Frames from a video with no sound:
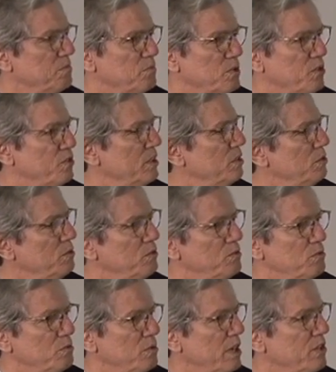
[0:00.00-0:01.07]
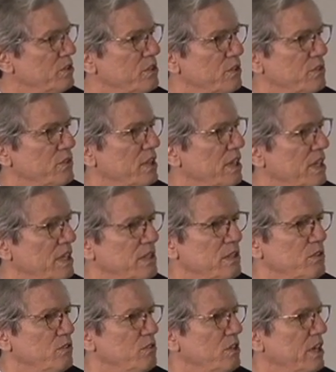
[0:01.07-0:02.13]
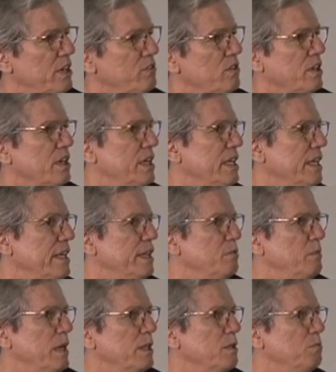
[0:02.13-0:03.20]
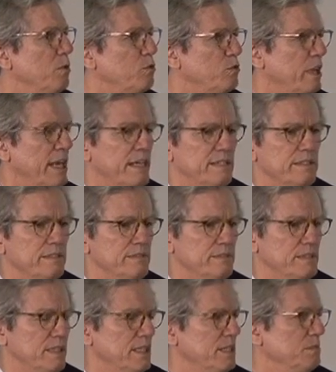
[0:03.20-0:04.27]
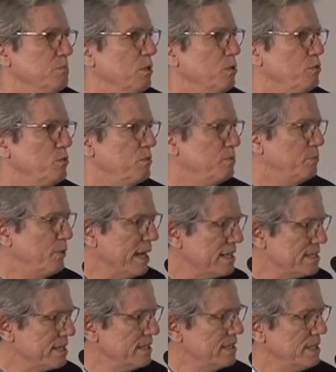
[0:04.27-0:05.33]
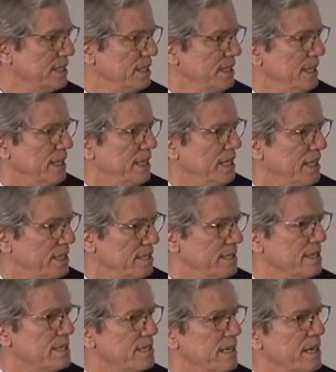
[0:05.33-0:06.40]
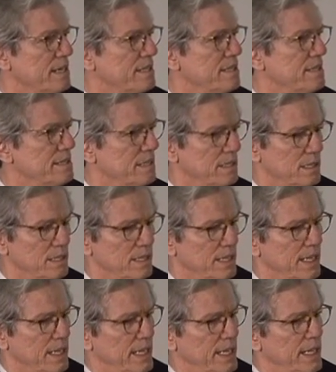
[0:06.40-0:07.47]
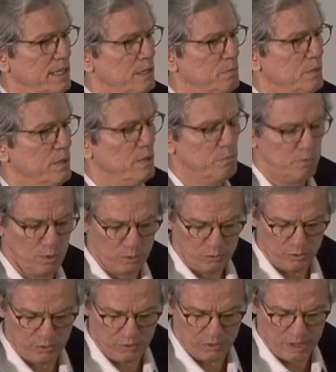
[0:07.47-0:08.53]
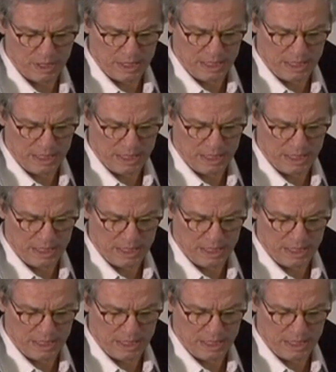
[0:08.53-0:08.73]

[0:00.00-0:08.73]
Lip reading: Brazil's, Russia's, and India's chairs are clearly among the most active and most present in the discussions, in the process.